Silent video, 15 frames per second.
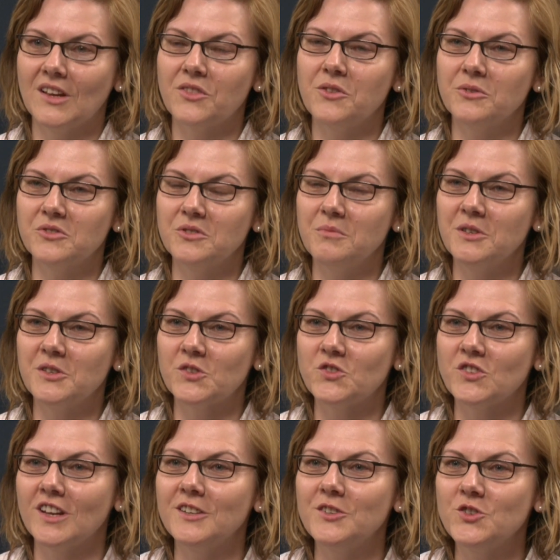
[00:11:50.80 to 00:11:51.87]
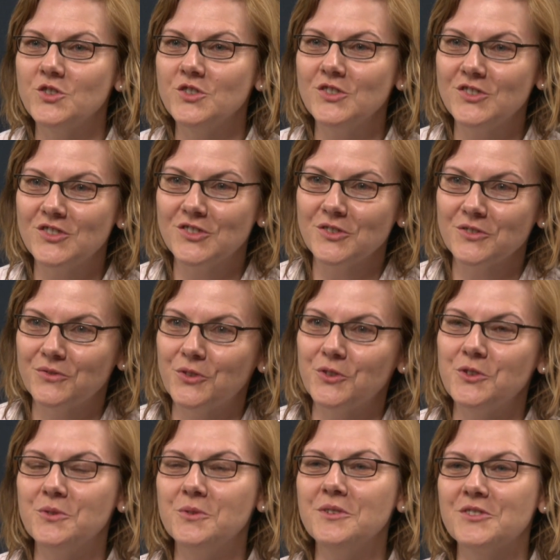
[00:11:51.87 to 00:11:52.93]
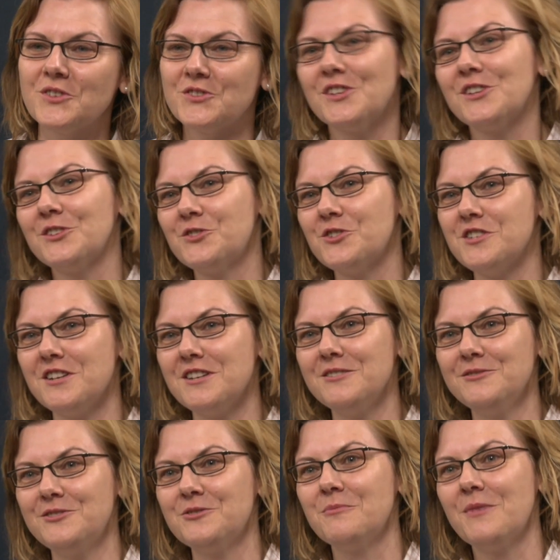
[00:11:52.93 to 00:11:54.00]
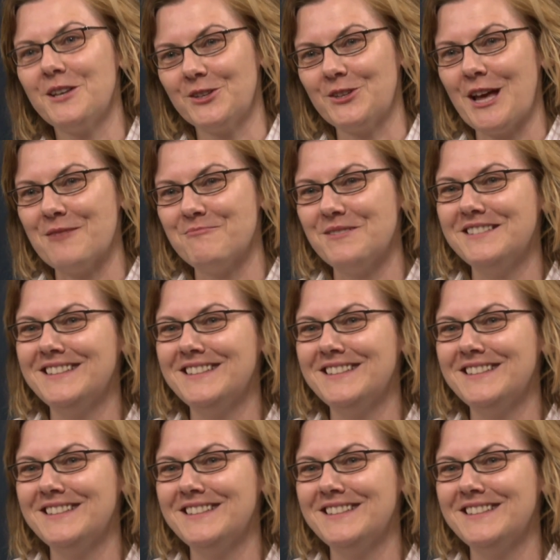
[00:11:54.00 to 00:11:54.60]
those the biggest challenges for you as a senator now to make it happen?